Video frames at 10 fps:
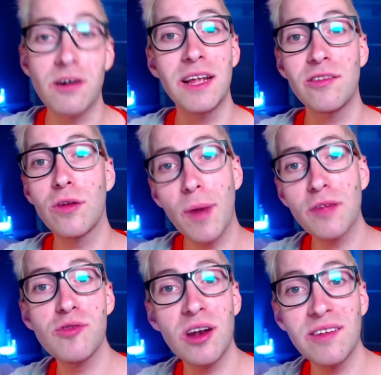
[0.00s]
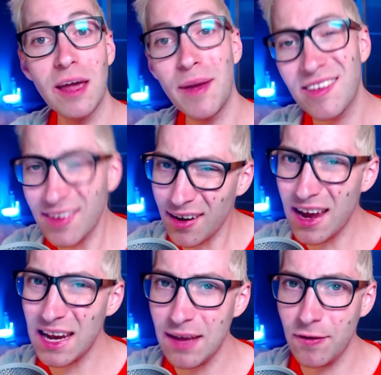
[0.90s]
Alright, so the Miles Morales game has
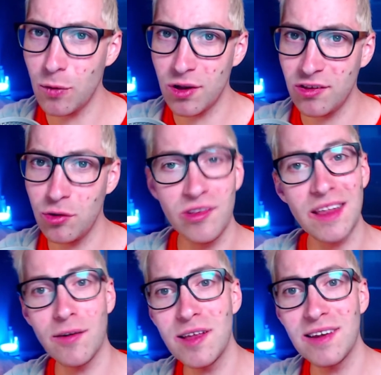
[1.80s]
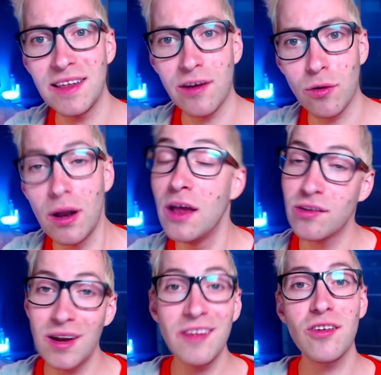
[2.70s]
slightly fewer suits at 19 in total,
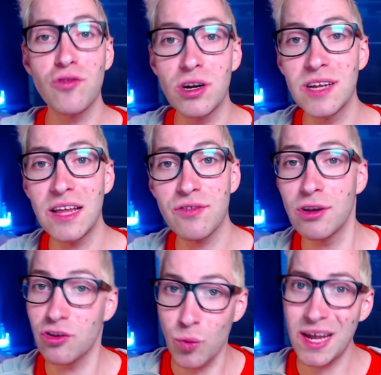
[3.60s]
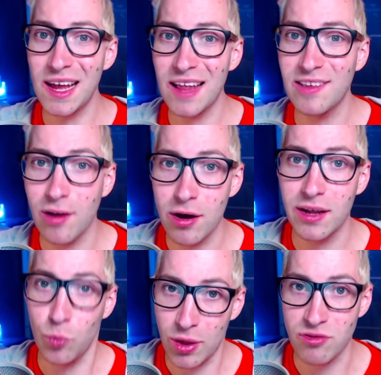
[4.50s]
so let's just roll the intro so we can get
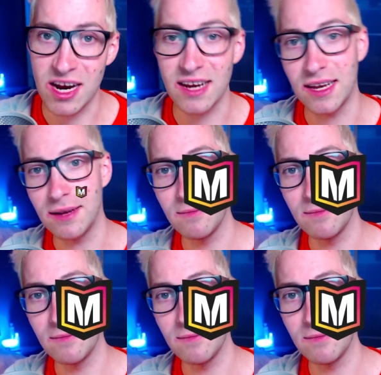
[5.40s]
started with ranking.